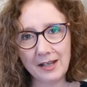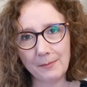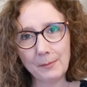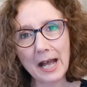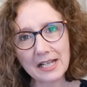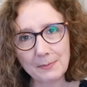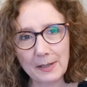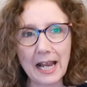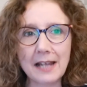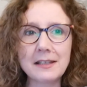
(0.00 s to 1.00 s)
Mahatma
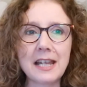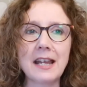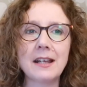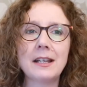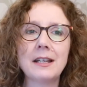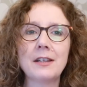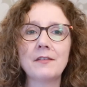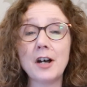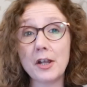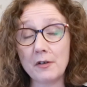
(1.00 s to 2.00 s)
Gandhi,
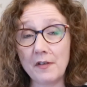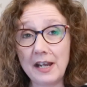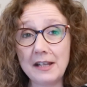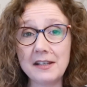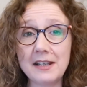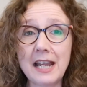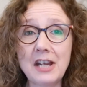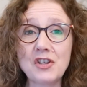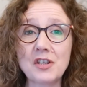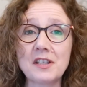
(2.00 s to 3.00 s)
father of the Indian
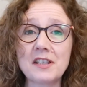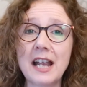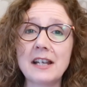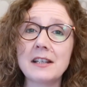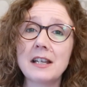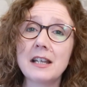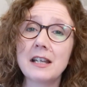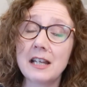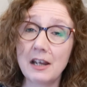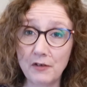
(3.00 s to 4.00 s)
nation, said,
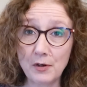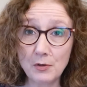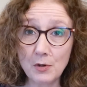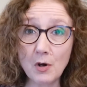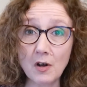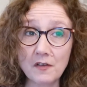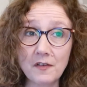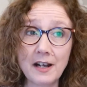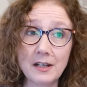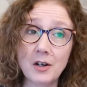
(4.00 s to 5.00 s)
if you do not
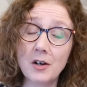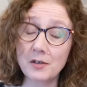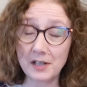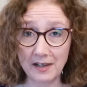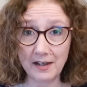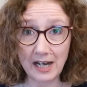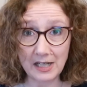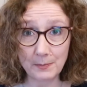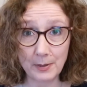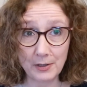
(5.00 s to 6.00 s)
find God in the
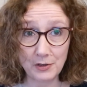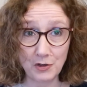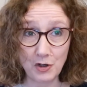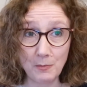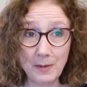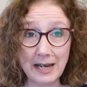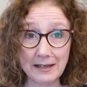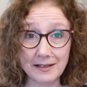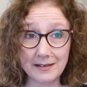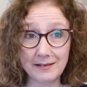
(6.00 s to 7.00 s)
next person you
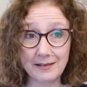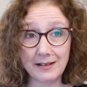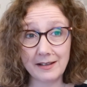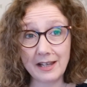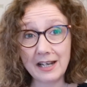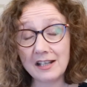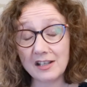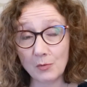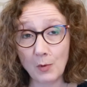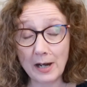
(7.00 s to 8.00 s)
meet, then it
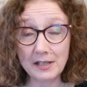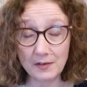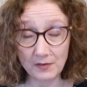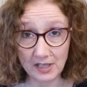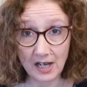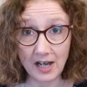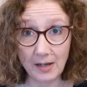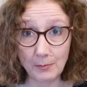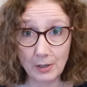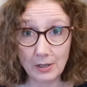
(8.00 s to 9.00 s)
is a waste of
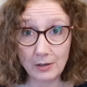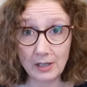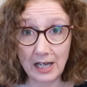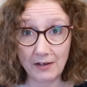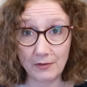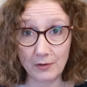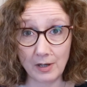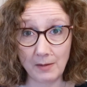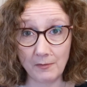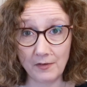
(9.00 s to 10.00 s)
time looking for
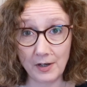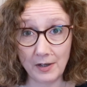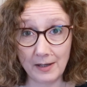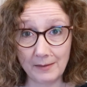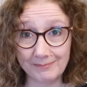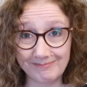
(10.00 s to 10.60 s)
him further.